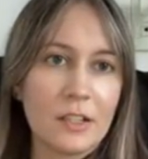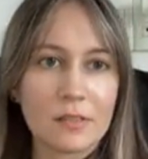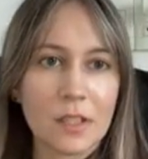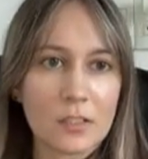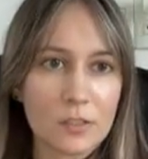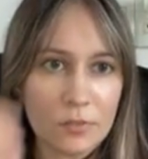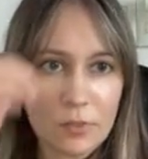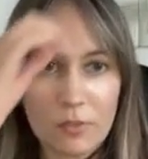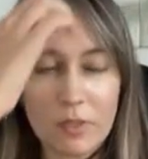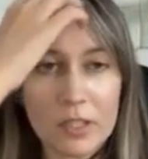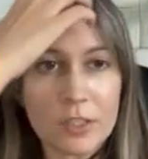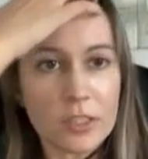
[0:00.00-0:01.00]
Thanks you for
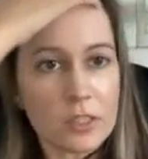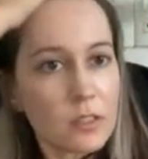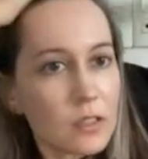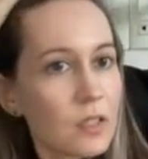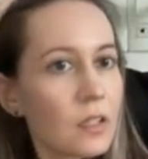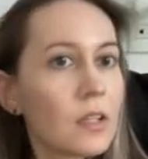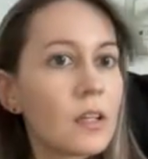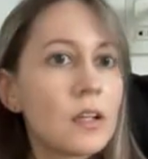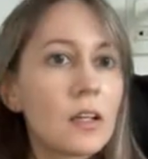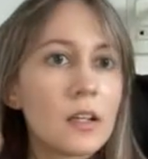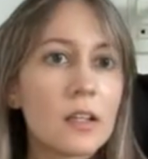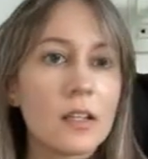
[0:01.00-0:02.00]
watching,
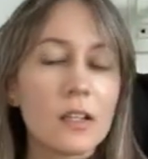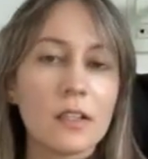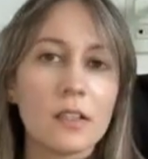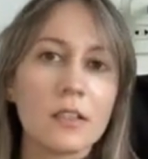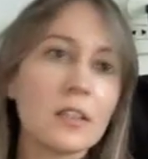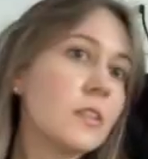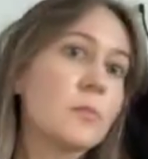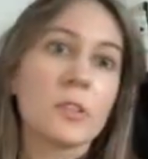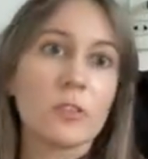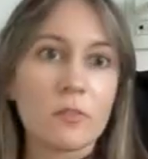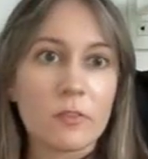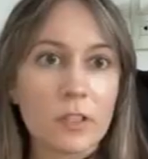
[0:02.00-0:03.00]
and let me
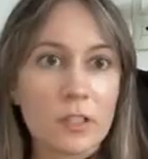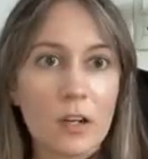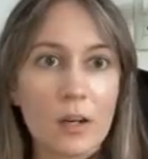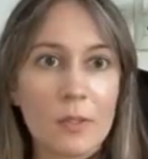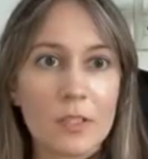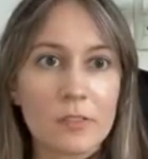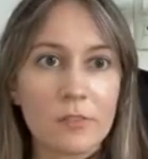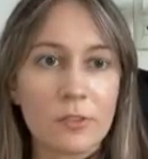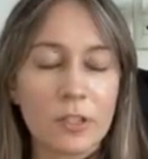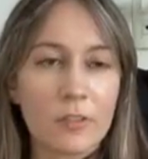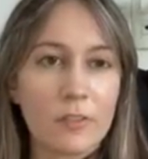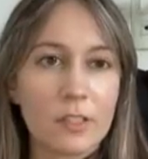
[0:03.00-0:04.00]
know in the comments if you
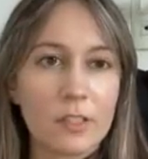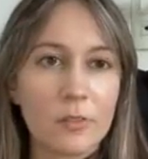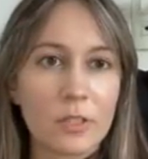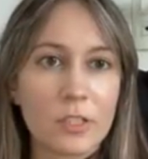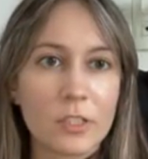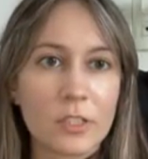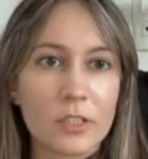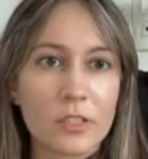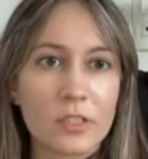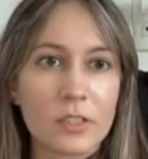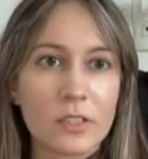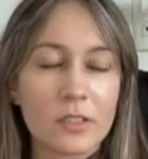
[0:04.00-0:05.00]
have any
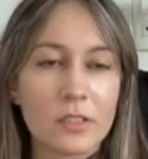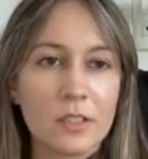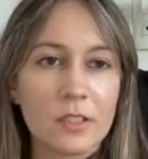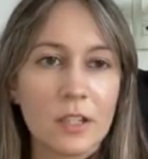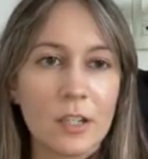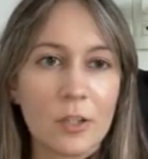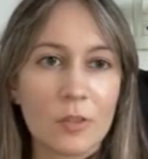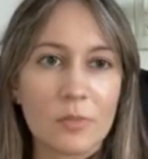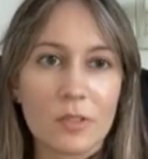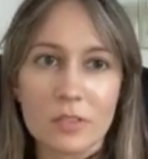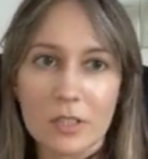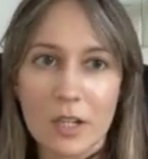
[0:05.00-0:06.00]
questions. I hope
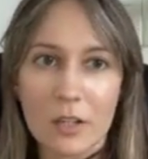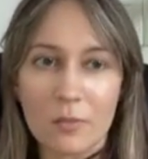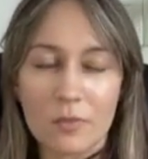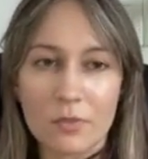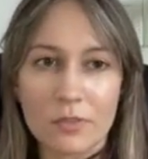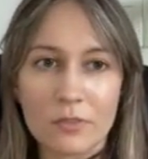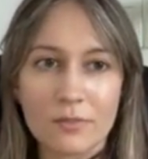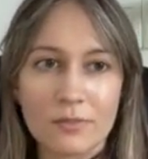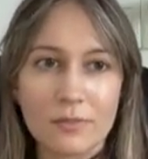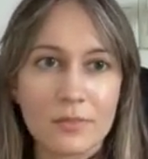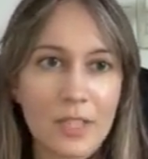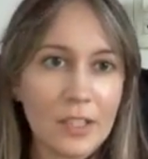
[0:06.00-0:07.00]
that was helpful.
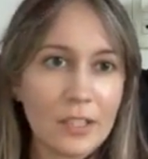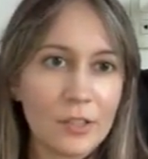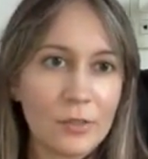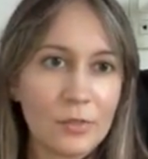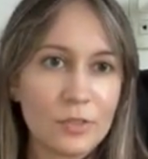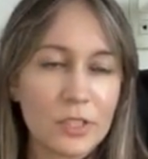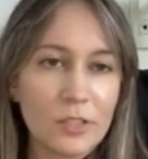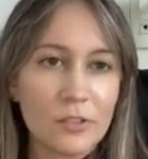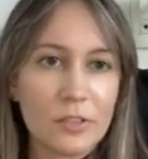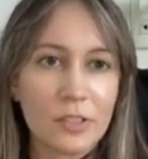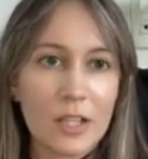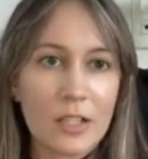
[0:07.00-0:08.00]
Thank you. See you
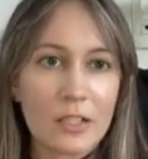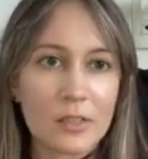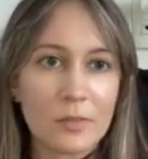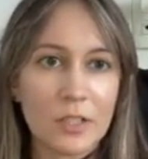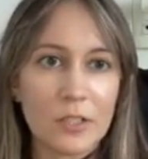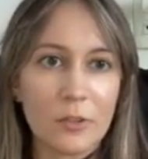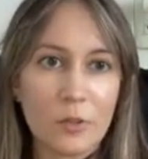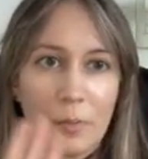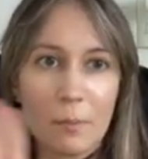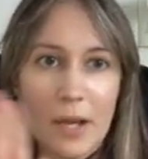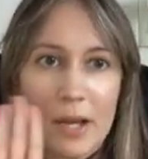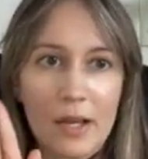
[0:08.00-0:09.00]
in the next video.
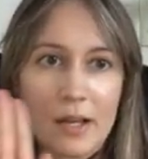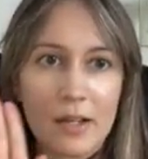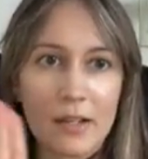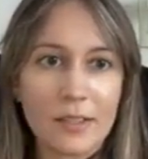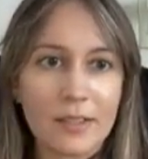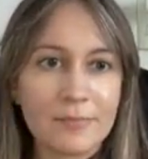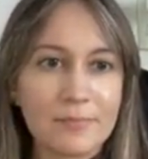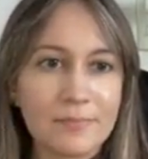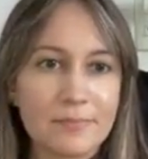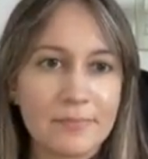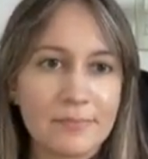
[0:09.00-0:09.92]
Bye.